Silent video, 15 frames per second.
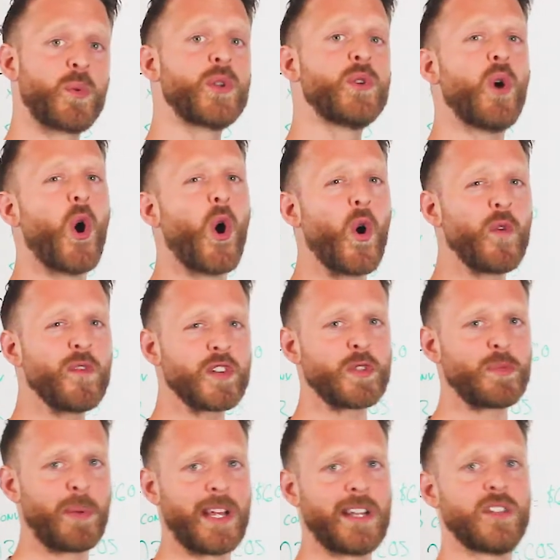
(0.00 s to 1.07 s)
where you
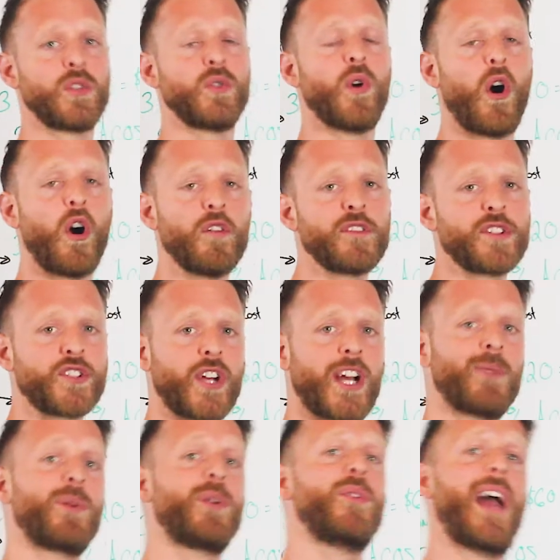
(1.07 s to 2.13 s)
overspent, you
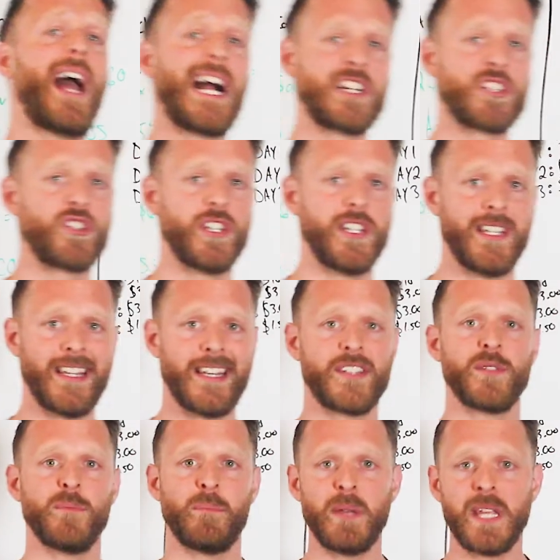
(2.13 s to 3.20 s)
overshot where you actually needed
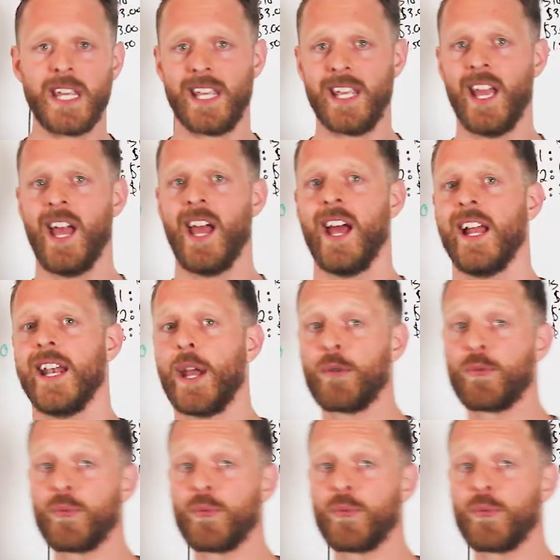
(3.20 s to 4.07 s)
to be. Now,